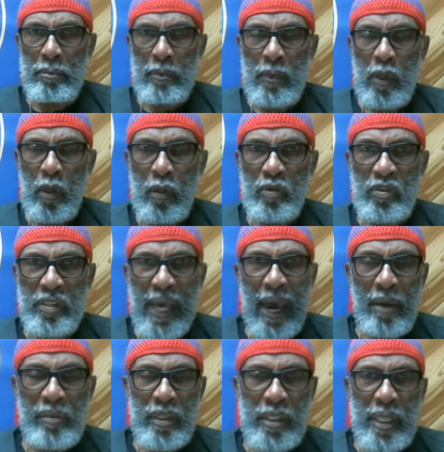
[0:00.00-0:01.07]
you know,
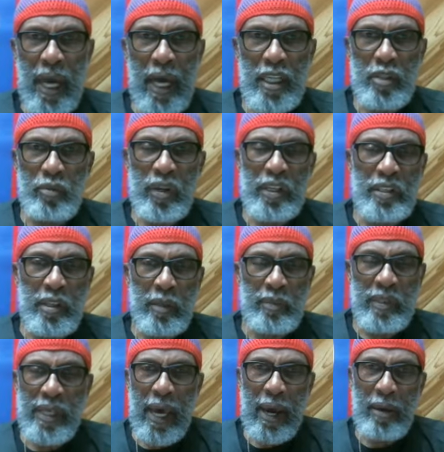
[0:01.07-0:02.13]
Cyrus, Yah has raised up
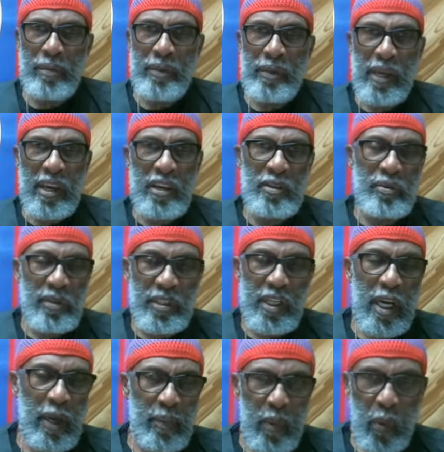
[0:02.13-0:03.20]
Cyrus, Ezra
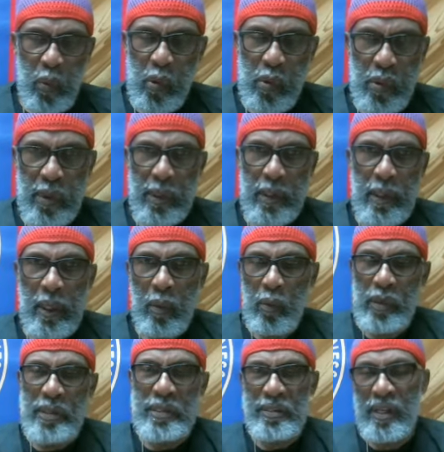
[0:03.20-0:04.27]
chapter 1. And
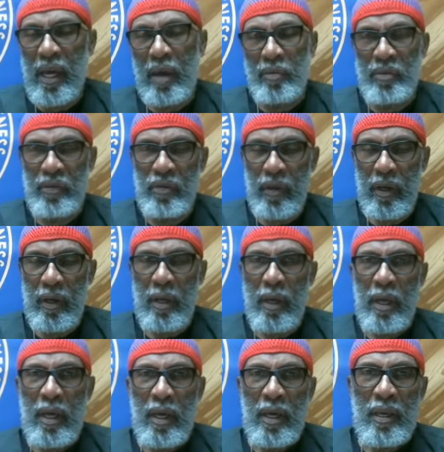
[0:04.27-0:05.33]
what did Cyrus say?
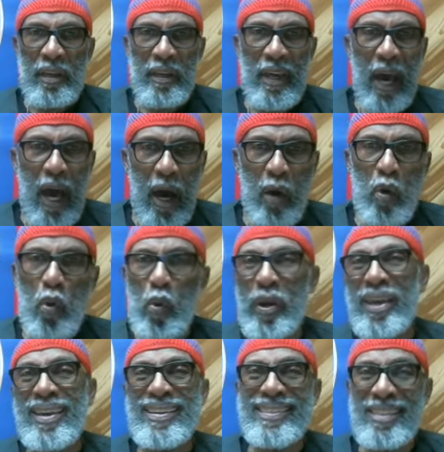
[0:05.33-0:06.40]
Yah, who
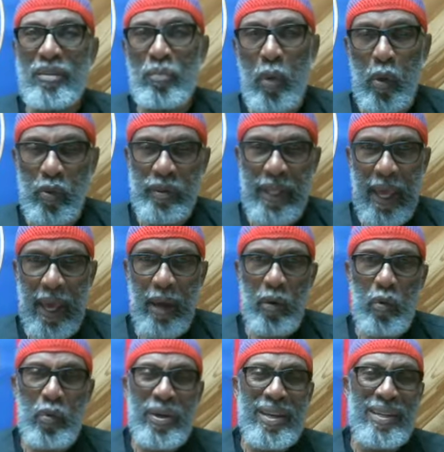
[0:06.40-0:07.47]
is the Most High,
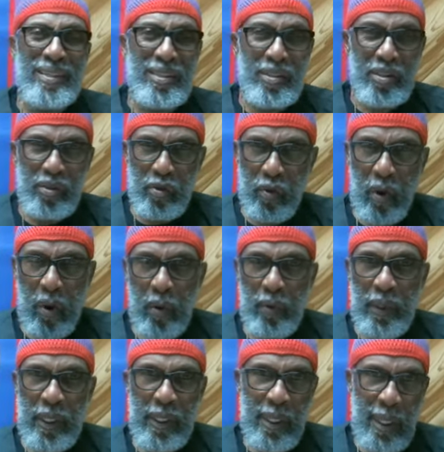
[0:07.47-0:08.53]
who is the strong.
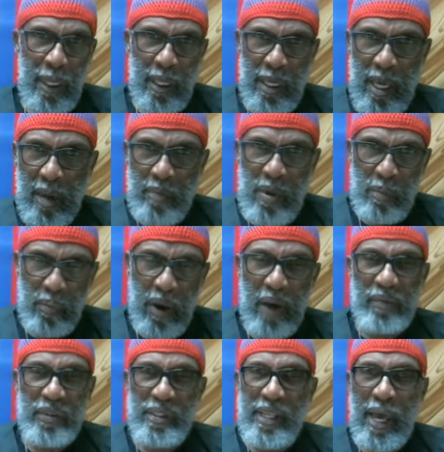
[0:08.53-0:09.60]
And again, he had been
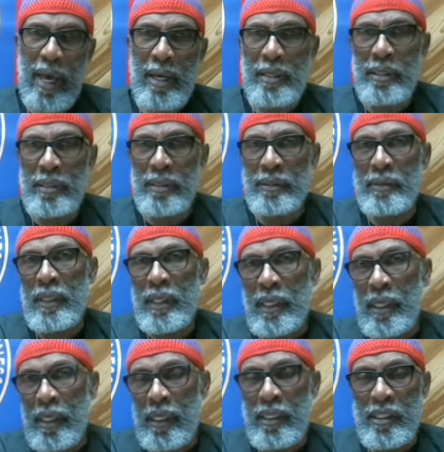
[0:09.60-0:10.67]
prophesied of
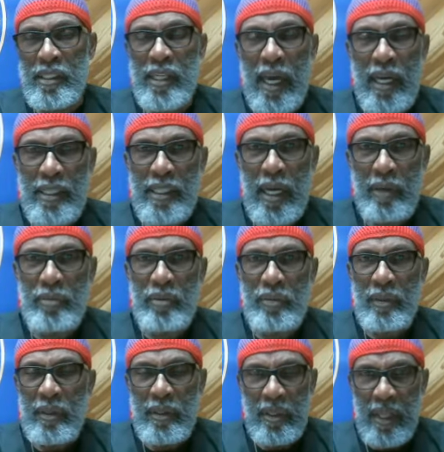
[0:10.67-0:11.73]
in Yeshaya chapter,
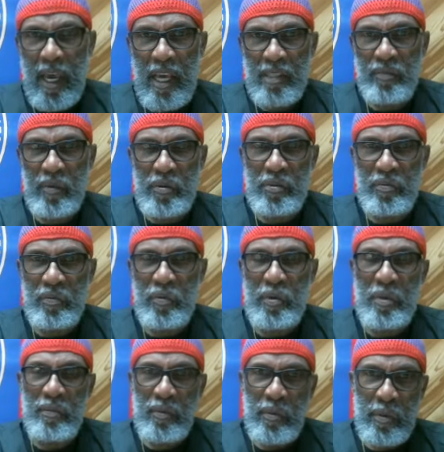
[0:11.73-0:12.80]
the last verse in
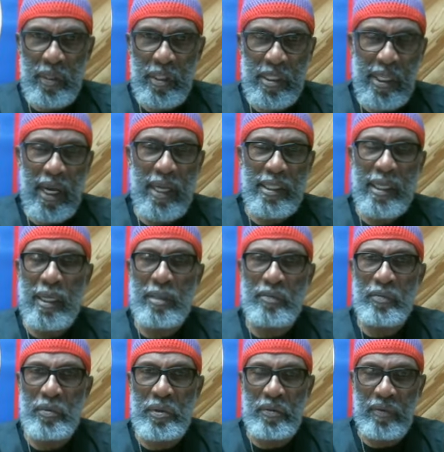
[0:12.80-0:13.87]
44 and Yeshaya chapter
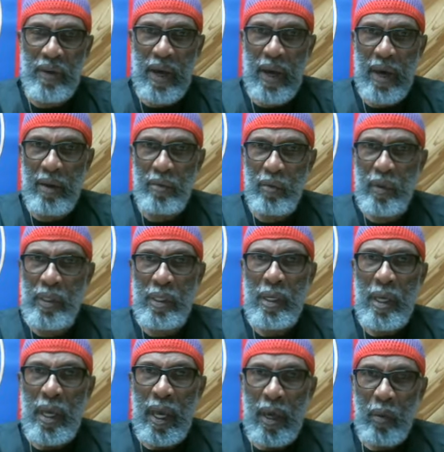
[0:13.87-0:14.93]
45. What,
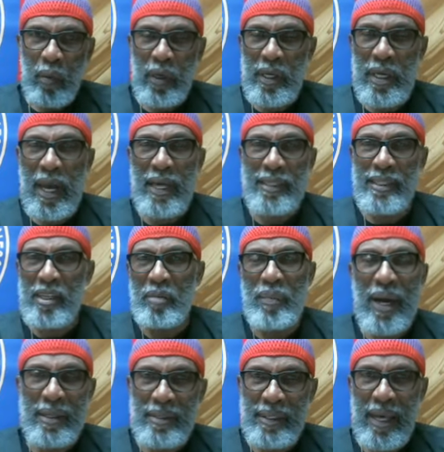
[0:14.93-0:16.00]
and what did Yah say
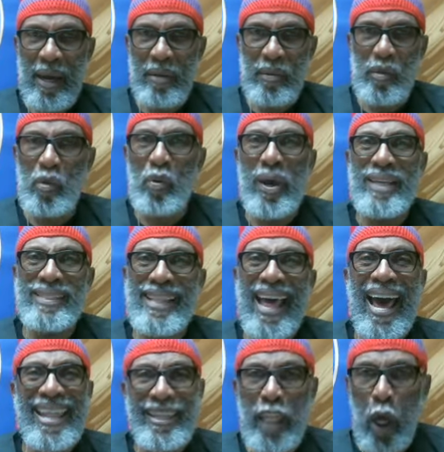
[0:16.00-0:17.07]
about Cyrus? Who has
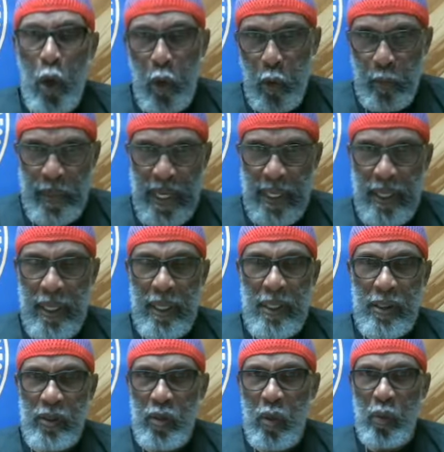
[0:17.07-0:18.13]
not known me.
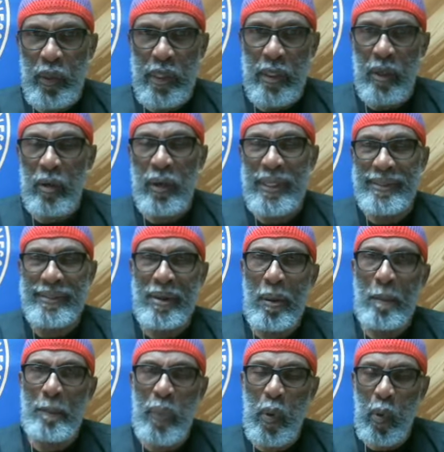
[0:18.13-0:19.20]
So we know at
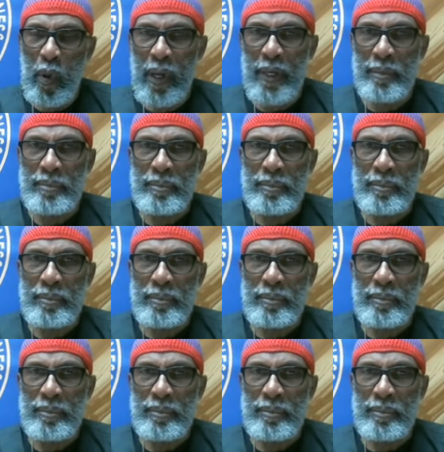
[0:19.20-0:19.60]
some point